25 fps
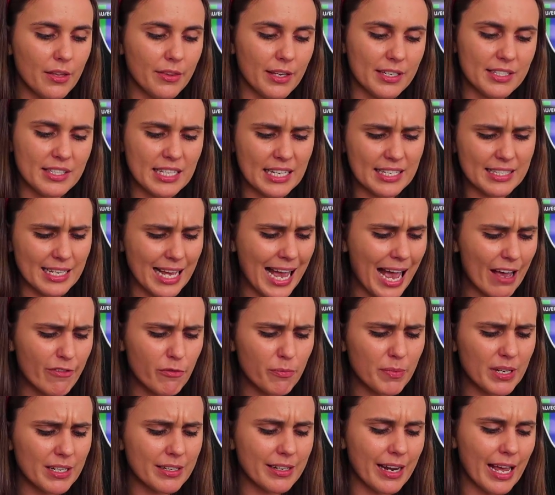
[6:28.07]
There's things that
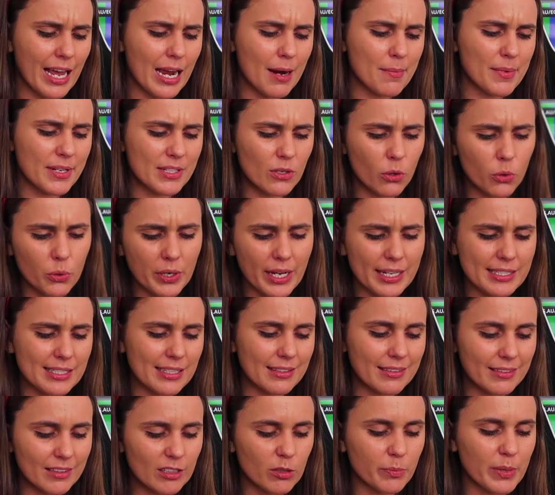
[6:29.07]
haven't been named. It all gets
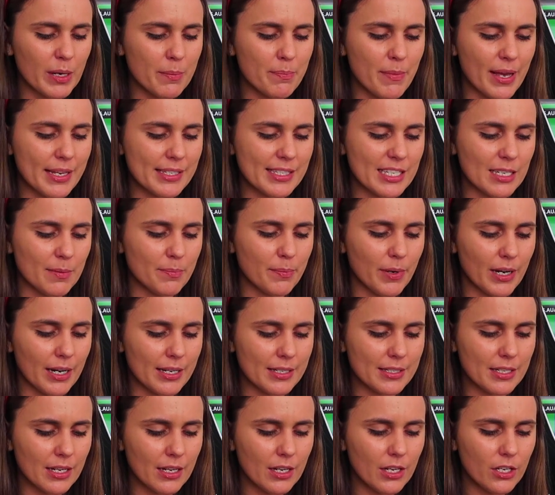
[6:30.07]
a little bit messy,
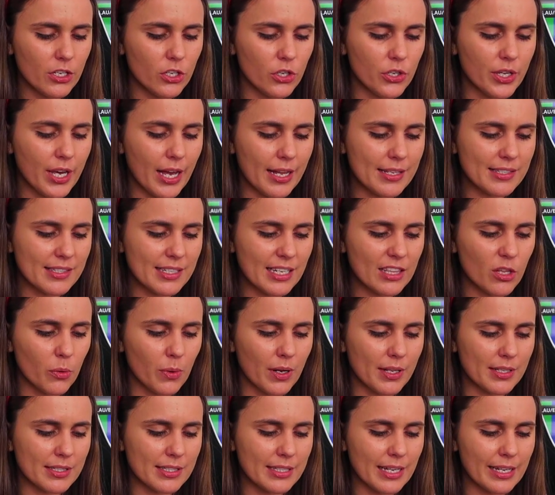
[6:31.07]
but you can see the
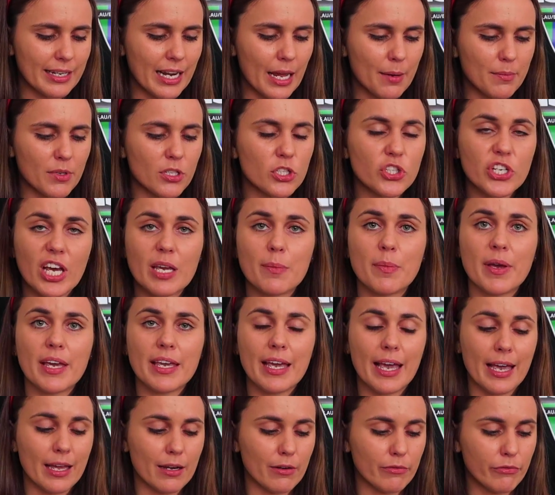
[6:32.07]
ones there named
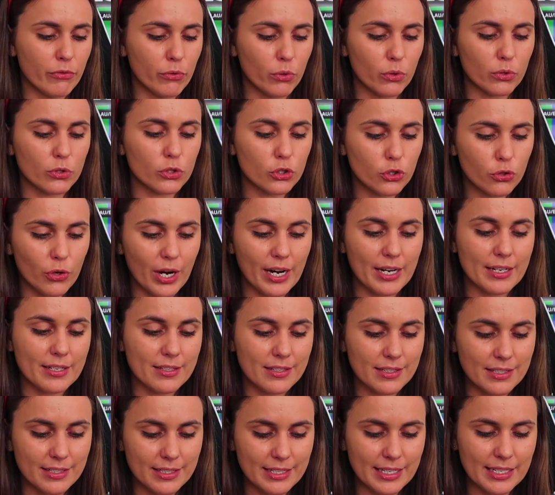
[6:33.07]
JPN for
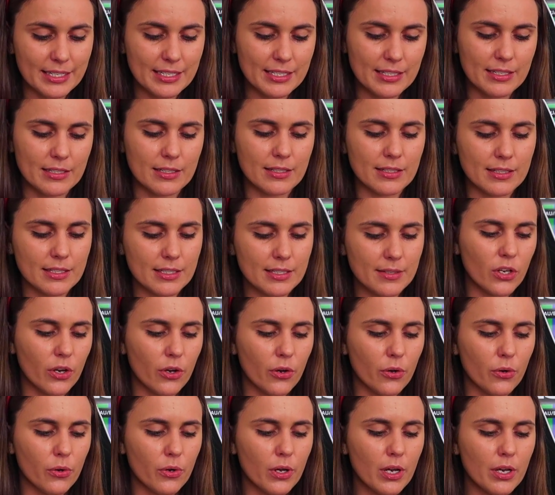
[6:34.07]
trade distance.
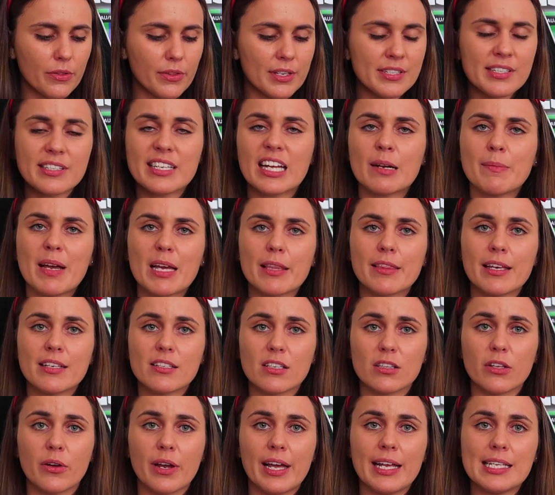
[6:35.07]
So this is going to make
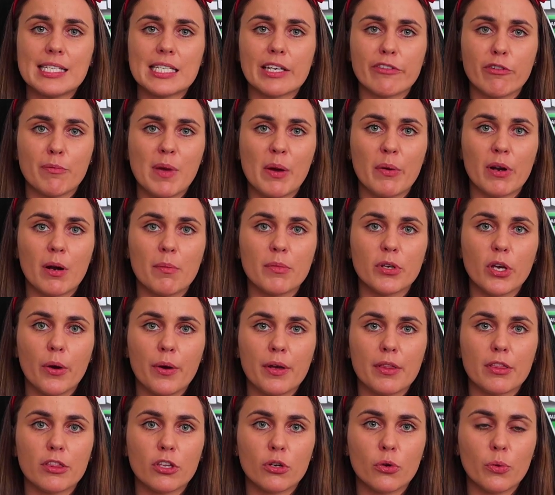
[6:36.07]
things a lot easier for me when I'm
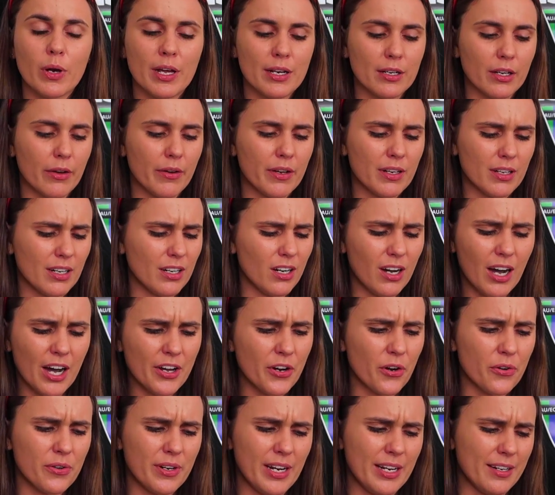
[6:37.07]
going through and going, oh,
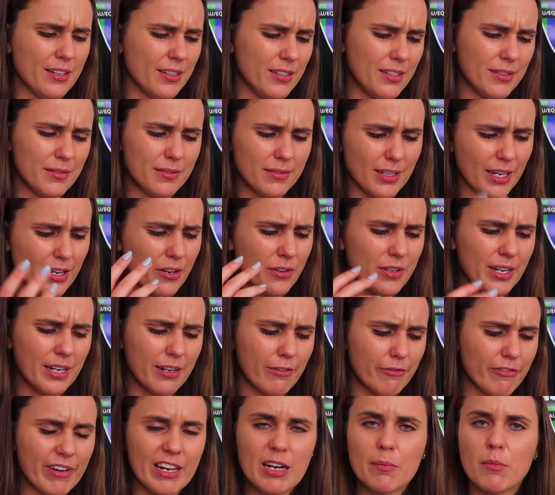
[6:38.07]
I don't need a
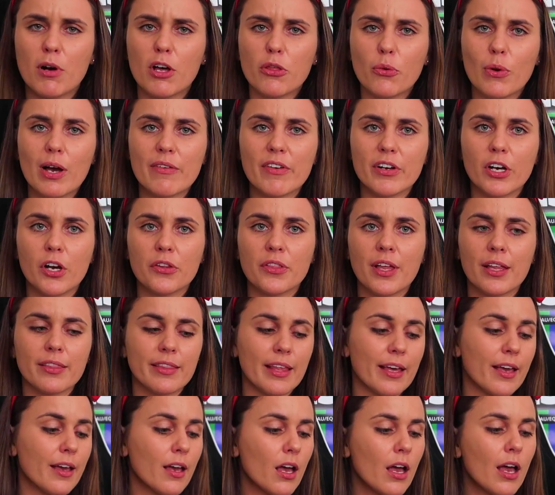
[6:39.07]
Venomoth, why have I got that
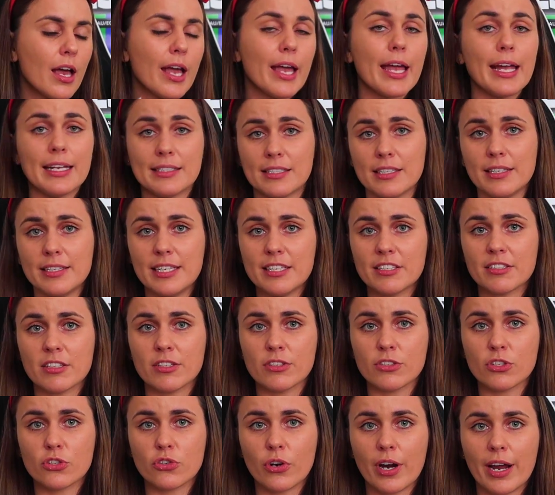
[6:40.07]
there? It's a
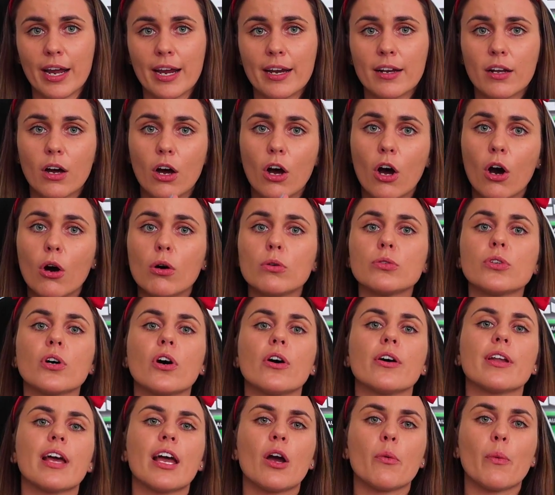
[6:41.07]
distance trade. Hold
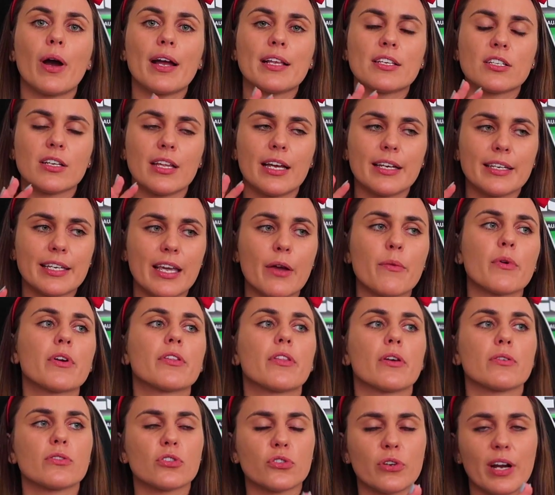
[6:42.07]
on and wait till I get rid
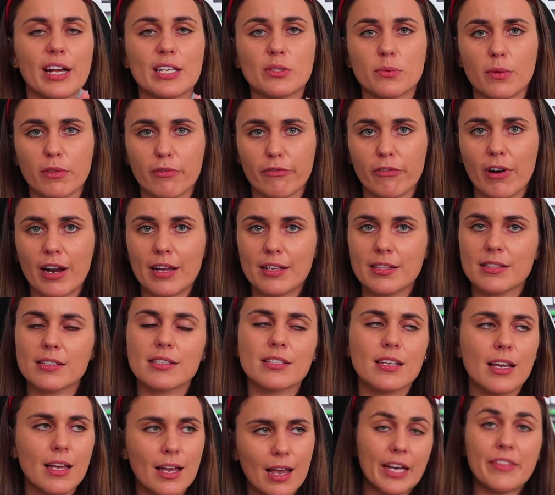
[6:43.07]
of those trades with
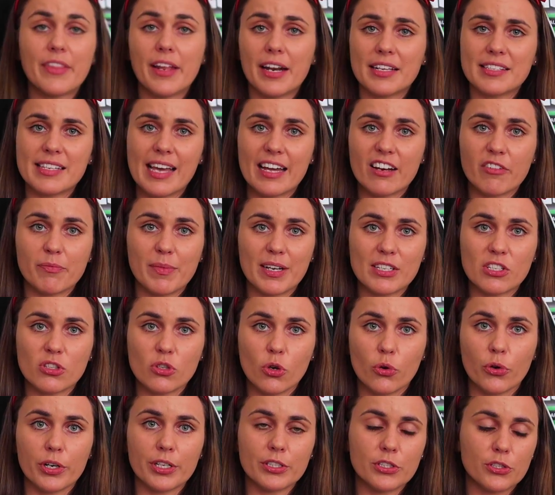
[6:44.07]
friends, and then it's out of my
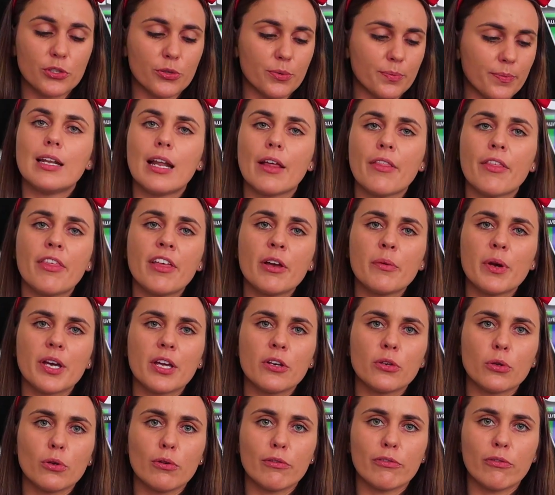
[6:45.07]
storage. Another thing we
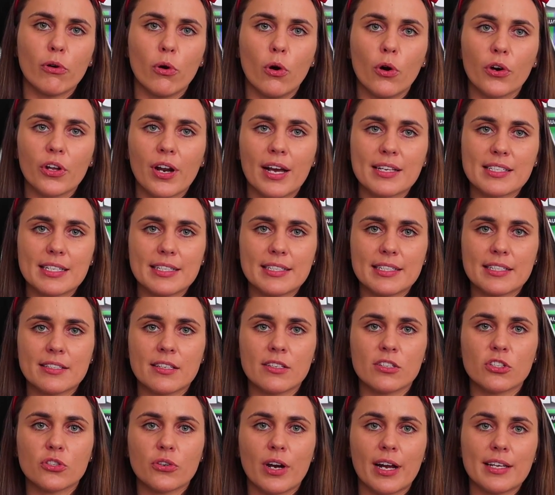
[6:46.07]
can do for organizing
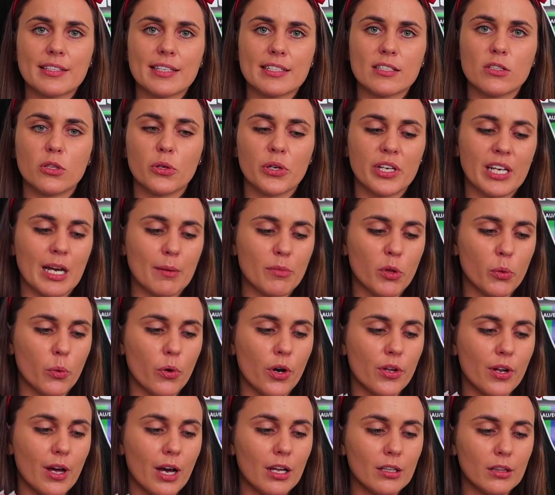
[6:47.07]
distance trades is looking up the
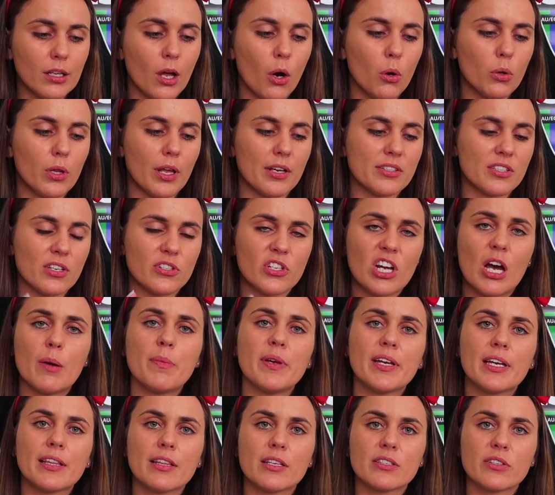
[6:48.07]
word Alola. So
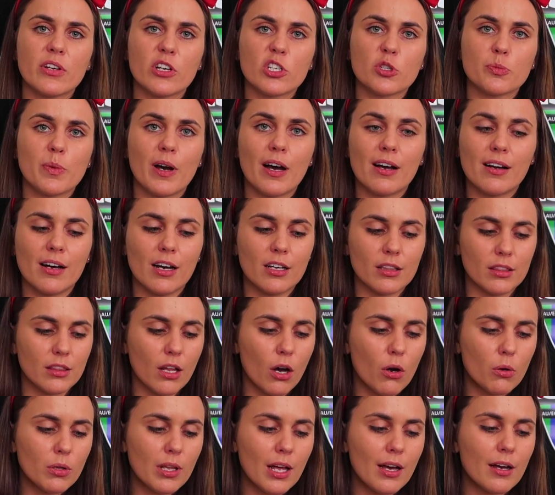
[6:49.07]
typing in the search bar
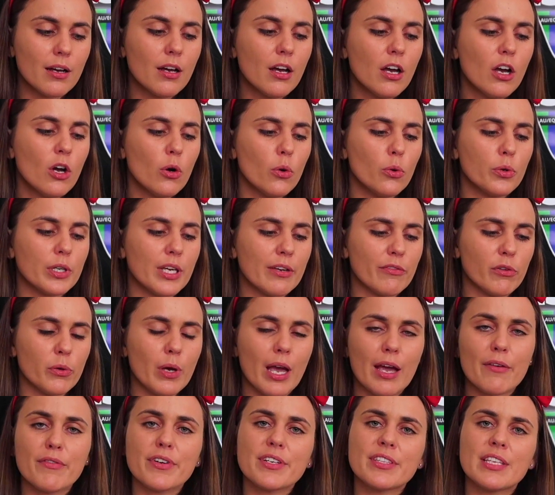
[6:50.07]
Alola will give
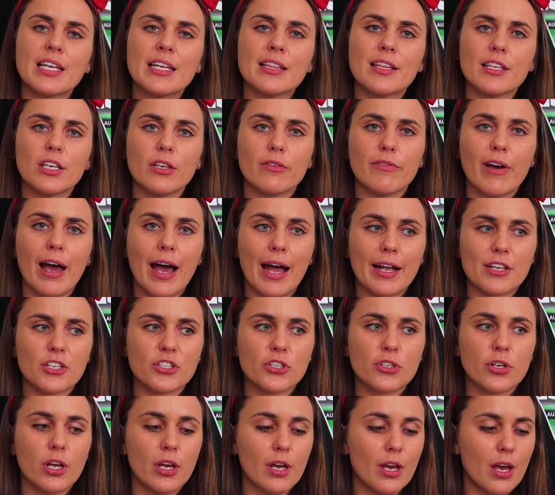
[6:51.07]
you everything that you've
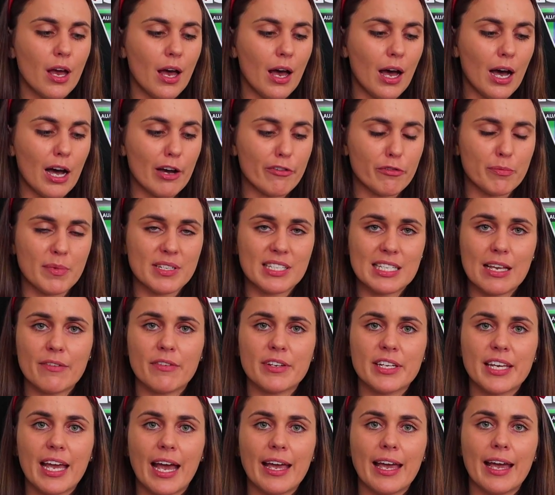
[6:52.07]
hatched from a
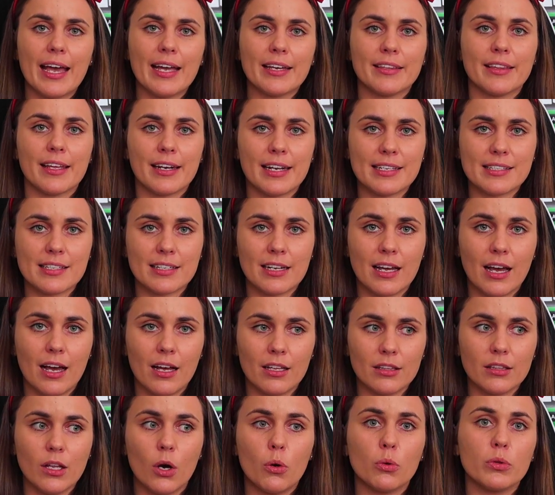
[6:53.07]
7k egg that is an
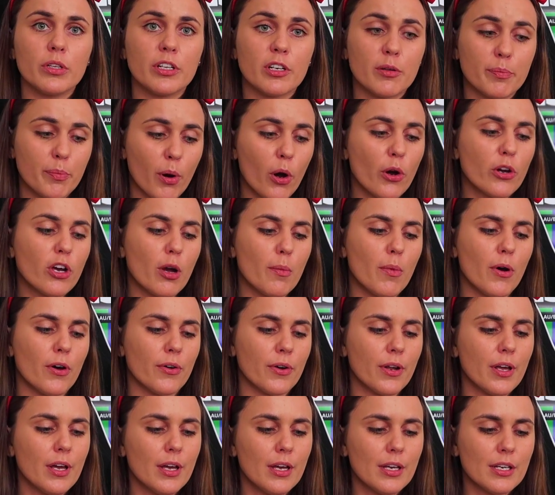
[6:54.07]
Alolan
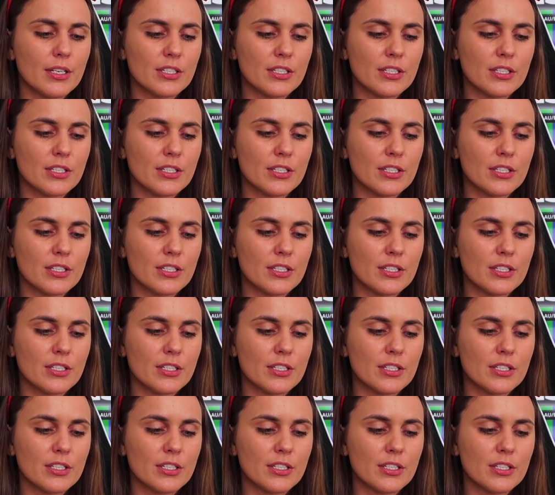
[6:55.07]
Pokemon.